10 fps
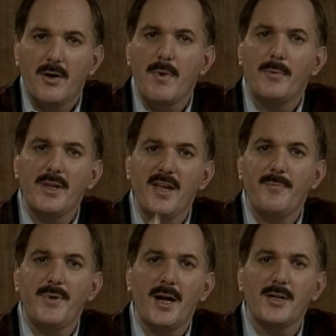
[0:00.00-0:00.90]
Now remember the
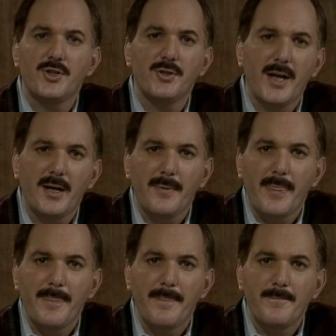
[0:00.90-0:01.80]
FBI shootout?
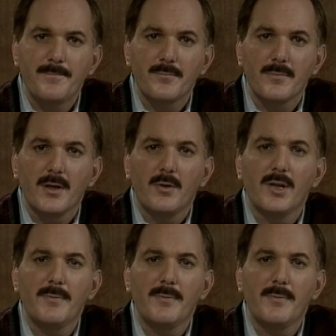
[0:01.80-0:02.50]
Well,